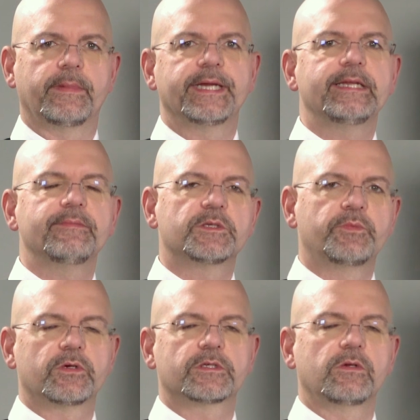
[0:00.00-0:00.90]
My name is
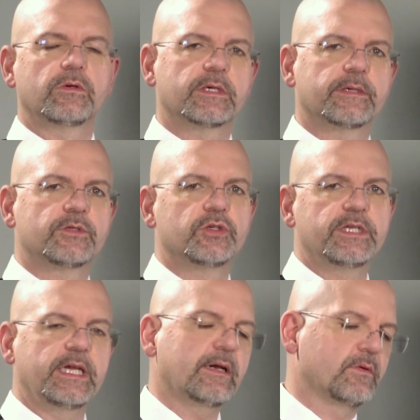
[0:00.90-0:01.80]
Boris Gloger.
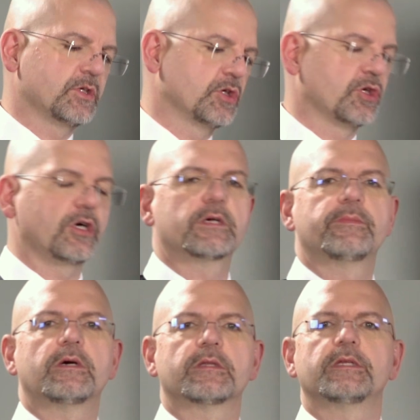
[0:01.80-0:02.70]
Today I want to talk
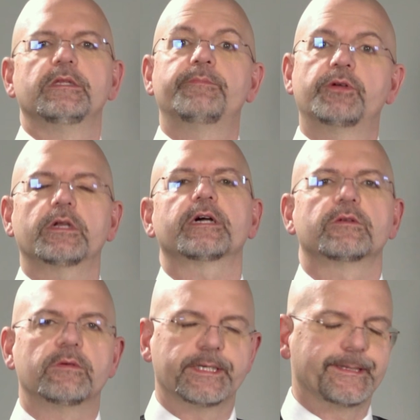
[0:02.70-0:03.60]
about the
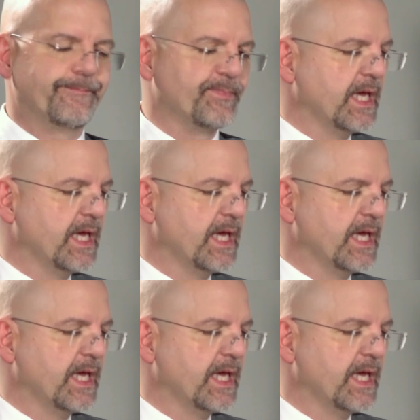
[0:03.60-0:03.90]
product owner.